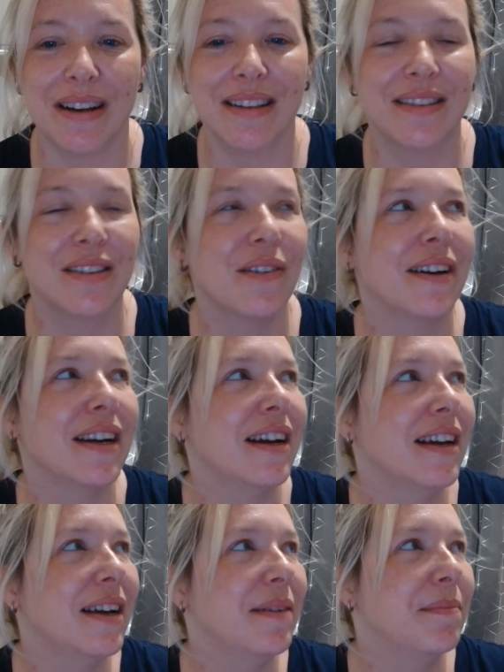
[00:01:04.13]
Sorry,
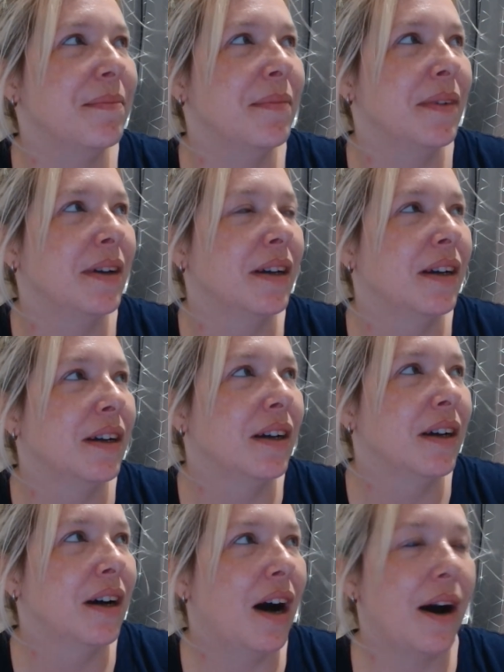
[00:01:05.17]
I
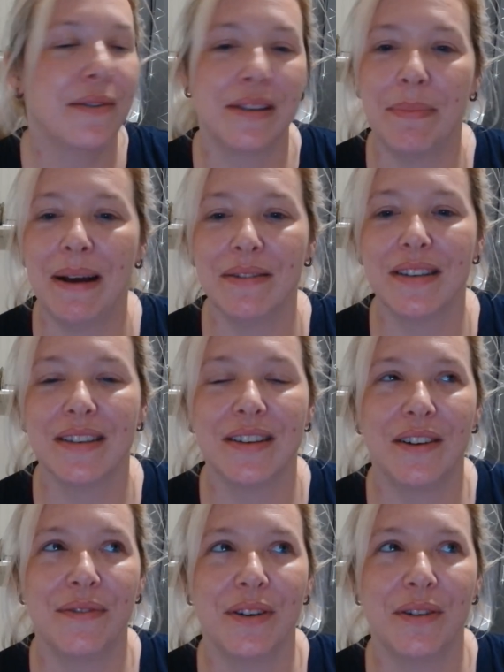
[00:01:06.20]
was about to
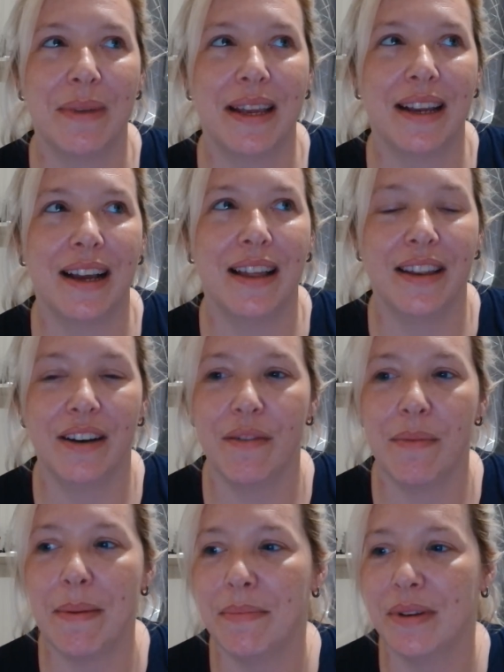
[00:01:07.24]
start filming and then I
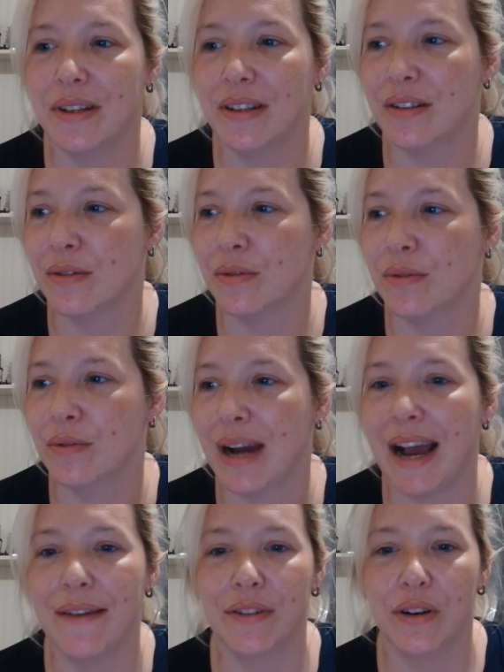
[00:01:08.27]
remembered, oh, I
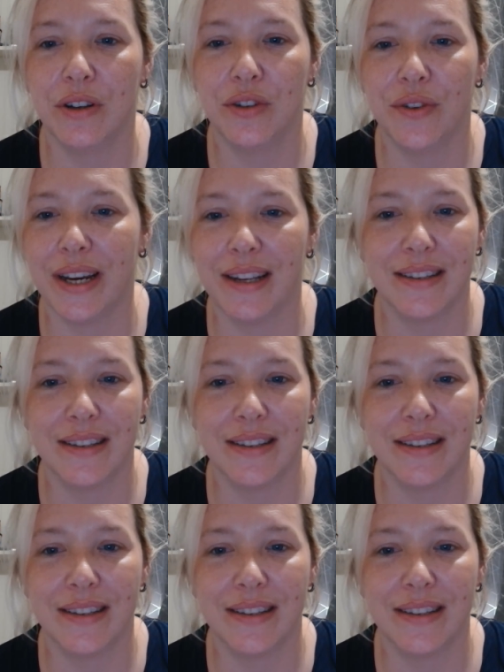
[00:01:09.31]
haven't got a drink.